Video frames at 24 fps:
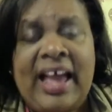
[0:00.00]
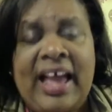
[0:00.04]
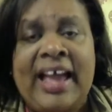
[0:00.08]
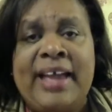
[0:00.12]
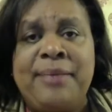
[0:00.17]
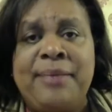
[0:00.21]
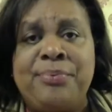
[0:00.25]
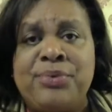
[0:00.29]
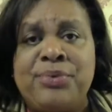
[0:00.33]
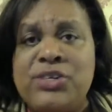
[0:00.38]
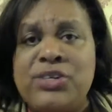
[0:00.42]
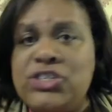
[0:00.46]
I
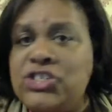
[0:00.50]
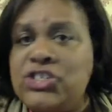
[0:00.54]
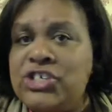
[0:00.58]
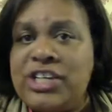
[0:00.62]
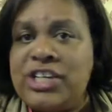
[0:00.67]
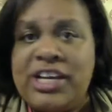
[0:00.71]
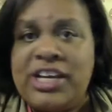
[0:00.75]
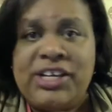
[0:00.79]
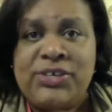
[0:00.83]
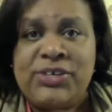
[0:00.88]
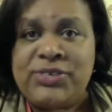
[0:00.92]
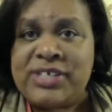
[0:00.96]

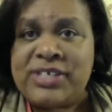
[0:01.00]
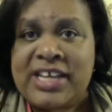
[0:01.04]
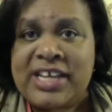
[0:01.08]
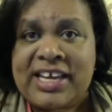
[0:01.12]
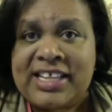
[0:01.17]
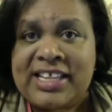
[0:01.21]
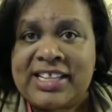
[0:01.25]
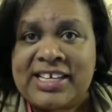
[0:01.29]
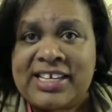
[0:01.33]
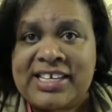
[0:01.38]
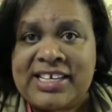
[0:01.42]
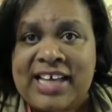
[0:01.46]
appreciate you
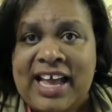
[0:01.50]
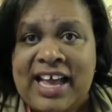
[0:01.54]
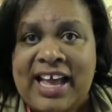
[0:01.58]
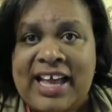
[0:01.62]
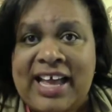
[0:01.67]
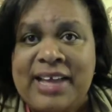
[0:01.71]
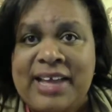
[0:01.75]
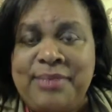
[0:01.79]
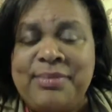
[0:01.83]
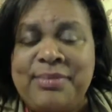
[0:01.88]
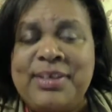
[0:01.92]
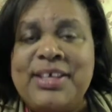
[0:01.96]
taking the
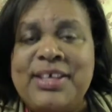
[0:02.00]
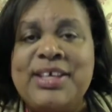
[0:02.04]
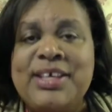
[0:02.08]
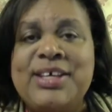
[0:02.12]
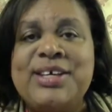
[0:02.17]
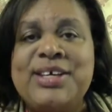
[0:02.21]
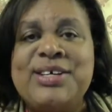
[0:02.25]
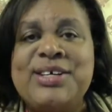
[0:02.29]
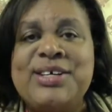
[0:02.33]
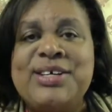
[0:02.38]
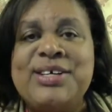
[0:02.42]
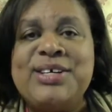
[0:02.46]

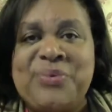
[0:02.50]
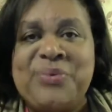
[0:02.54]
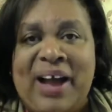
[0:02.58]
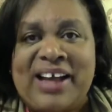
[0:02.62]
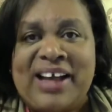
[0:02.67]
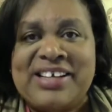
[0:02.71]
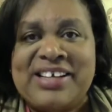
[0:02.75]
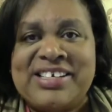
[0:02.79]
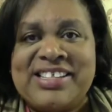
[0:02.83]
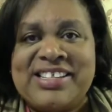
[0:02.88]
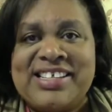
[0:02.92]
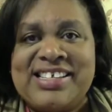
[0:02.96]
time
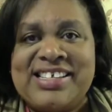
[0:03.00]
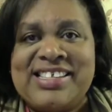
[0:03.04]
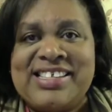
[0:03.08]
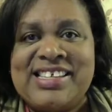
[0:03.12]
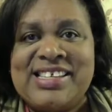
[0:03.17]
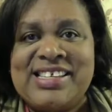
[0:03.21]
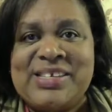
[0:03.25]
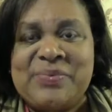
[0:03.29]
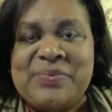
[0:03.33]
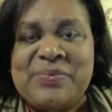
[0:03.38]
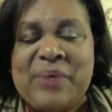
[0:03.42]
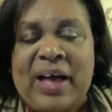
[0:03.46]
to watch
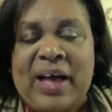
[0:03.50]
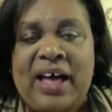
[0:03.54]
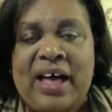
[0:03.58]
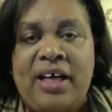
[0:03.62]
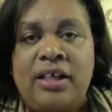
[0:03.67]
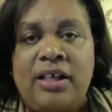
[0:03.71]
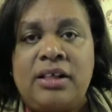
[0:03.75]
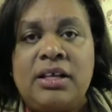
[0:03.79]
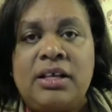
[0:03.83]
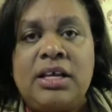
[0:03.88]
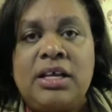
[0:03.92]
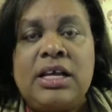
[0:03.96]
this as
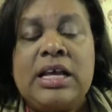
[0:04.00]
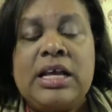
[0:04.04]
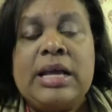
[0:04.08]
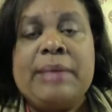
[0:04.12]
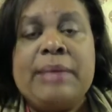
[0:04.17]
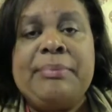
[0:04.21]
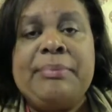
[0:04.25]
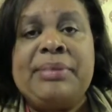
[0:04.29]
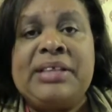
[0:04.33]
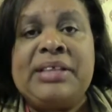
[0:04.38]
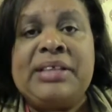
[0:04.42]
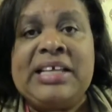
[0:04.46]
well.
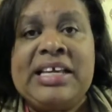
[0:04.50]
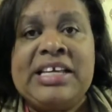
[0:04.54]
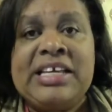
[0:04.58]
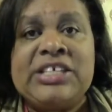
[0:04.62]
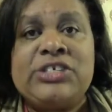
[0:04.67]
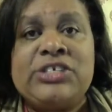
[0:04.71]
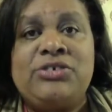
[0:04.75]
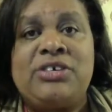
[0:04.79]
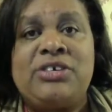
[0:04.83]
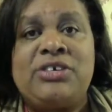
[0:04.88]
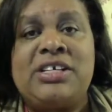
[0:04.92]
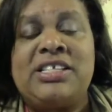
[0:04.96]

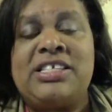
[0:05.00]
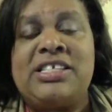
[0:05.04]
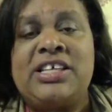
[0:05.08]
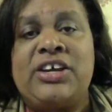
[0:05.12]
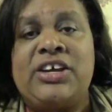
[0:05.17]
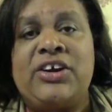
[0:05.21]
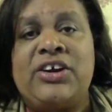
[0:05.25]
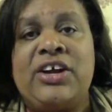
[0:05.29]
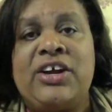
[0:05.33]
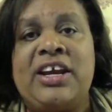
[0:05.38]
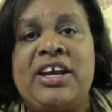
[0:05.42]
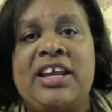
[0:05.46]
Please do
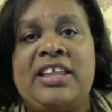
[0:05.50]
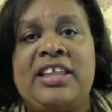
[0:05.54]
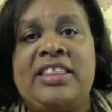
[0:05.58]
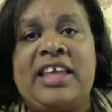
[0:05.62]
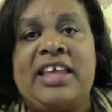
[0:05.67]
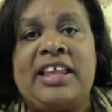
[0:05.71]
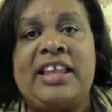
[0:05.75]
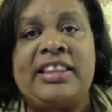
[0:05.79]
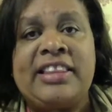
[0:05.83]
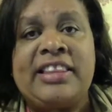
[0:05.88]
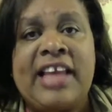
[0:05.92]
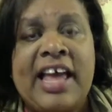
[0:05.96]
consider hitting
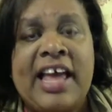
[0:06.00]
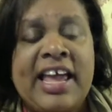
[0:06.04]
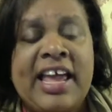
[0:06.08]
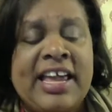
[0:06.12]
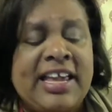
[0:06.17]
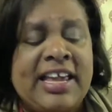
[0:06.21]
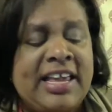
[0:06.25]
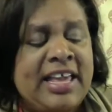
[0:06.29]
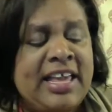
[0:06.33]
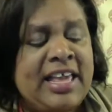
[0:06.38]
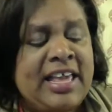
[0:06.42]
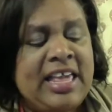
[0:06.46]
that
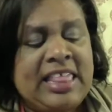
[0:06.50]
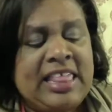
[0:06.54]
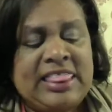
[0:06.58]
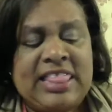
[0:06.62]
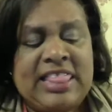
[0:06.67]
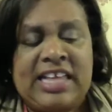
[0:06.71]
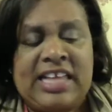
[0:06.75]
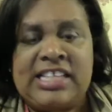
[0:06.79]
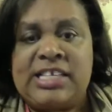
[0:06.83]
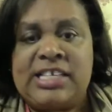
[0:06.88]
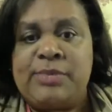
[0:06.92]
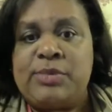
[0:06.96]
like,
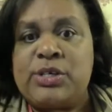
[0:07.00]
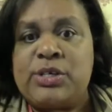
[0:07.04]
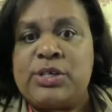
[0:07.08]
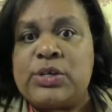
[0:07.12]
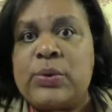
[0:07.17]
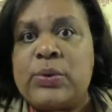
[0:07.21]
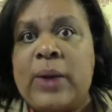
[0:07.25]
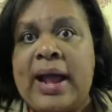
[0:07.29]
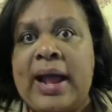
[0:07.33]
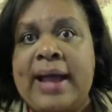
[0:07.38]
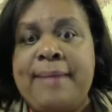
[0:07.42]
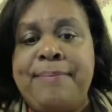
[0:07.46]
that
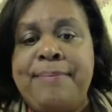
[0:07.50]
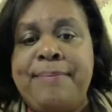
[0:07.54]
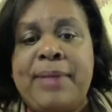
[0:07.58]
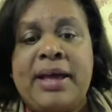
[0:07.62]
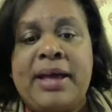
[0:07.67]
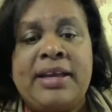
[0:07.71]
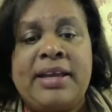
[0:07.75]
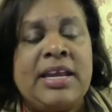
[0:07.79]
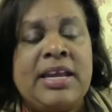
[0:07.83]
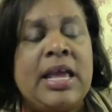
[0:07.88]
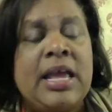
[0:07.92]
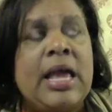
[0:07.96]
subscribe
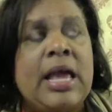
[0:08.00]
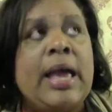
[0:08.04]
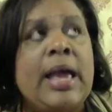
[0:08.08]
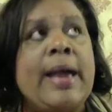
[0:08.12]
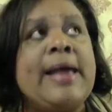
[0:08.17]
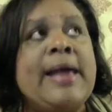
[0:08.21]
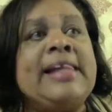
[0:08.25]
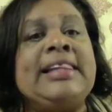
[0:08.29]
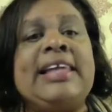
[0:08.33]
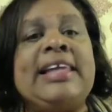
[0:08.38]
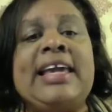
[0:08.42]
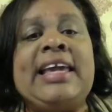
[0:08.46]
button.
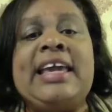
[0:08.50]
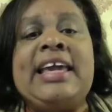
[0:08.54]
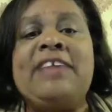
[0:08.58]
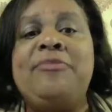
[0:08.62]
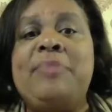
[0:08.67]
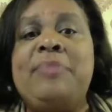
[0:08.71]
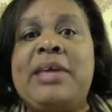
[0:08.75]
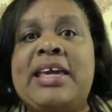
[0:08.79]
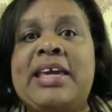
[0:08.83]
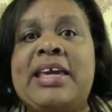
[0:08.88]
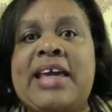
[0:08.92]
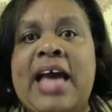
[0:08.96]

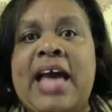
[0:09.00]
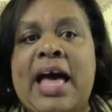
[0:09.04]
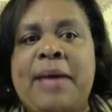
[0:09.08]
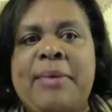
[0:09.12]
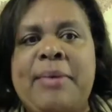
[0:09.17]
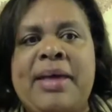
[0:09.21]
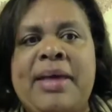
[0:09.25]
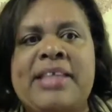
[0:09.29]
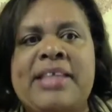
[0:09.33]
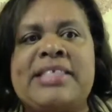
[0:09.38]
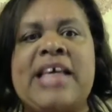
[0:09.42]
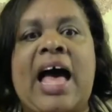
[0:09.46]
Leave me
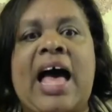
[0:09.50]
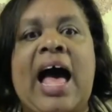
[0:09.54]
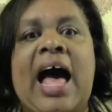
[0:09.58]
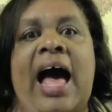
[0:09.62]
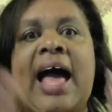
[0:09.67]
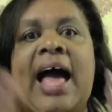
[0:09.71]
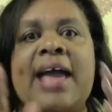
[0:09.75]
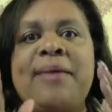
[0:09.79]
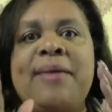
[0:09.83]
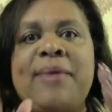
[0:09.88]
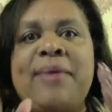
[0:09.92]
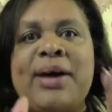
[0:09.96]
comments.
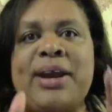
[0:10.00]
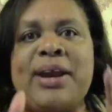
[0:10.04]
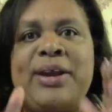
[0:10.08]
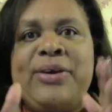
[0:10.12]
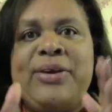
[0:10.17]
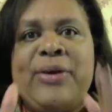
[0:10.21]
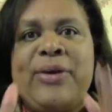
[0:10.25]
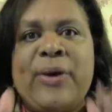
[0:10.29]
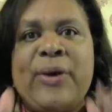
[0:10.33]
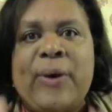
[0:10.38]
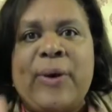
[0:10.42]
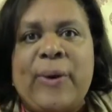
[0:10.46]
I want
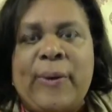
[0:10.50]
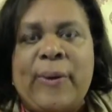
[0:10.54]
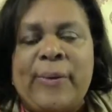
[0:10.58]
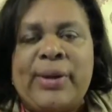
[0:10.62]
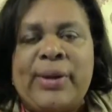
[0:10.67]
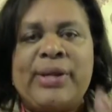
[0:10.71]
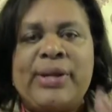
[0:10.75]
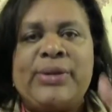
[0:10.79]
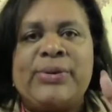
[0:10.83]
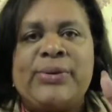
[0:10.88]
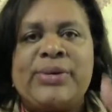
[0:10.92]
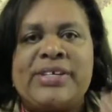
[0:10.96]
to know
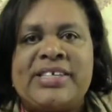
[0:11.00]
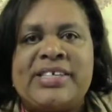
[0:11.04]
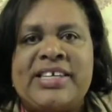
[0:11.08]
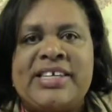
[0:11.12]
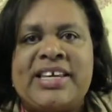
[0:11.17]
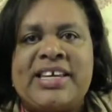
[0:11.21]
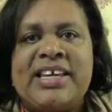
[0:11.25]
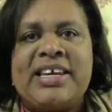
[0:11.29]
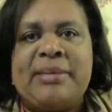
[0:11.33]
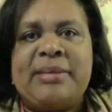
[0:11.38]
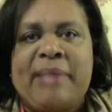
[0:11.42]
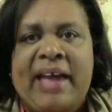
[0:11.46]
what you're
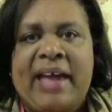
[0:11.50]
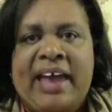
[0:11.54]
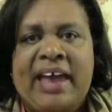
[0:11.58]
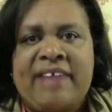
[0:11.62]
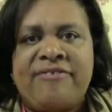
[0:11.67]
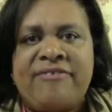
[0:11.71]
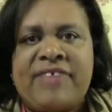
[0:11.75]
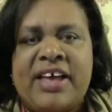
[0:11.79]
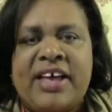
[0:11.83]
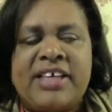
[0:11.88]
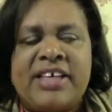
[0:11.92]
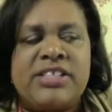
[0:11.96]
seeking to
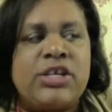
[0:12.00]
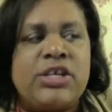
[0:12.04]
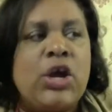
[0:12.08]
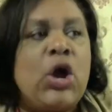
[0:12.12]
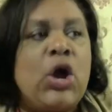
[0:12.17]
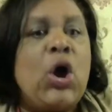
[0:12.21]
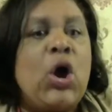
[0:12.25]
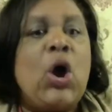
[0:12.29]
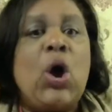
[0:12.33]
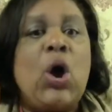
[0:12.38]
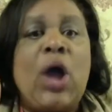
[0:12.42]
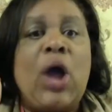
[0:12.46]

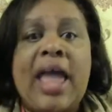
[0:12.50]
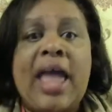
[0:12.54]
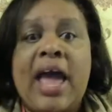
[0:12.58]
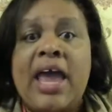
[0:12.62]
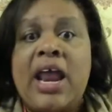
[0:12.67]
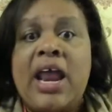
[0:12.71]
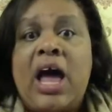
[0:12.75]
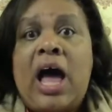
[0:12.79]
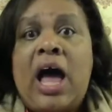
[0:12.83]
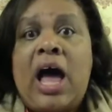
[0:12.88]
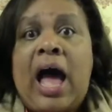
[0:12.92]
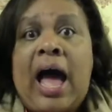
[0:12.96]
manifest.
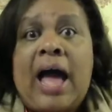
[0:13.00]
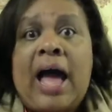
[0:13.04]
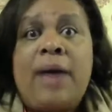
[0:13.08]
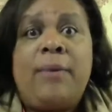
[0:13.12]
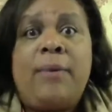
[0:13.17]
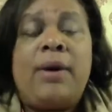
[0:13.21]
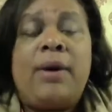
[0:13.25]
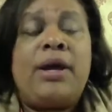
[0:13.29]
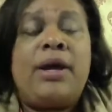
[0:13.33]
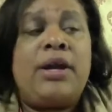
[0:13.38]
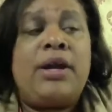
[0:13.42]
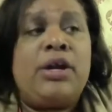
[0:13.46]
And
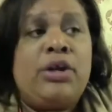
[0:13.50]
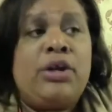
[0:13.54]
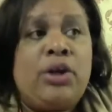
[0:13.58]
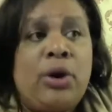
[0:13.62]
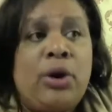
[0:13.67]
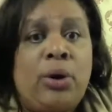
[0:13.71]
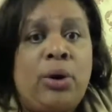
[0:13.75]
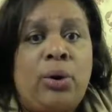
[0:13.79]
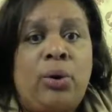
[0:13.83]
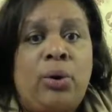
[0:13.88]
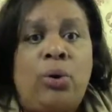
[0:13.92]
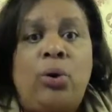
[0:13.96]
I want to
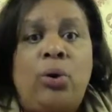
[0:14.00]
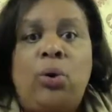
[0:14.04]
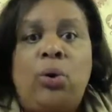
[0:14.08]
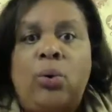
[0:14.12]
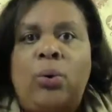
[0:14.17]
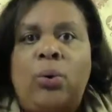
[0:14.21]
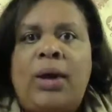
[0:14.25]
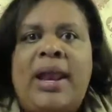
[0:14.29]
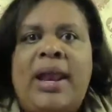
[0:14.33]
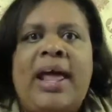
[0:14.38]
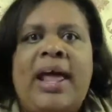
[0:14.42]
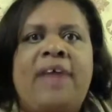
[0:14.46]
know,
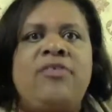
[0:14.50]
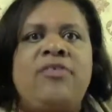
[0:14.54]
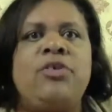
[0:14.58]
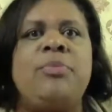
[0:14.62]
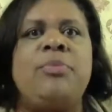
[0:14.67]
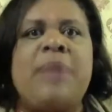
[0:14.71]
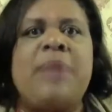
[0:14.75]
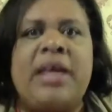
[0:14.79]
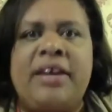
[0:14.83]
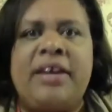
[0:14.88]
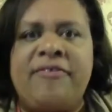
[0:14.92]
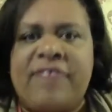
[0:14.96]
what have
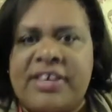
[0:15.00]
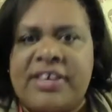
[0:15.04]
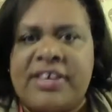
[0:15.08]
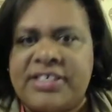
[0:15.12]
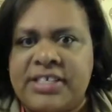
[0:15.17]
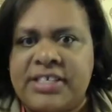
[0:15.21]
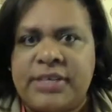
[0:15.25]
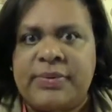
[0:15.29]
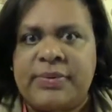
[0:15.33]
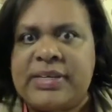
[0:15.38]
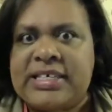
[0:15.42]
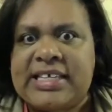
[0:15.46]
you
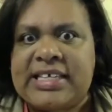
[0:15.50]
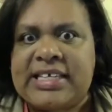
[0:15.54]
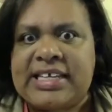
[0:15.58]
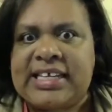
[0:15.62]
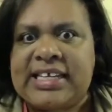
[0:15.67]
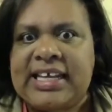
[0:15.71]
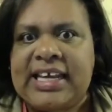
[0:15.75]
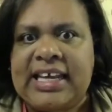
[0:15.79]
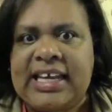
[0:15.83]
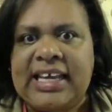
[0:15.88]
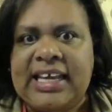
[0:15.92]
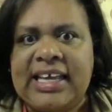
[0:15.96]
manifested
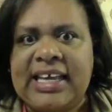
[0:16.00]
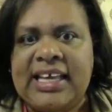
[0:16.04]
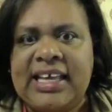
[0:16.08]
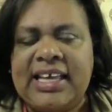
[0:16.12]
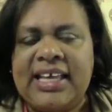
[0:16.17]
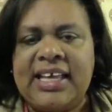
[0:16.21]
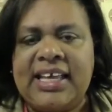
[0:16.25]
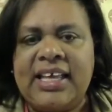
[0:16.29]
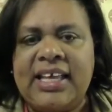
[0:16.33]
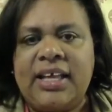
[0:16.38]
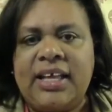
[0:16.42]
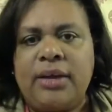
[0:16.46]
recently,
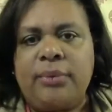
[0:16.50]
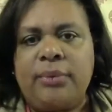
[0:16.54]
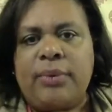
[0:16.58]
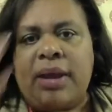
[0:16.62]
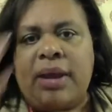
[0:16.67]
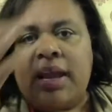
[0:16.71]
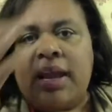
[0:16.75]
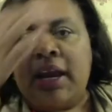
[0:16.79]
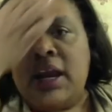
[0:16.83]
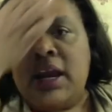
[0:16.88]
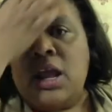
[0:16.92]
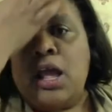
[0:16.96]

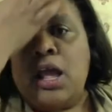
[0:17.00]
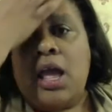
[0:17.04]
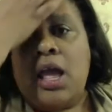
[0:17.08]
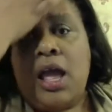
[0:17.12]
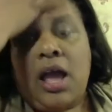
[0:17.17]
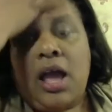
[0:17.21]
right?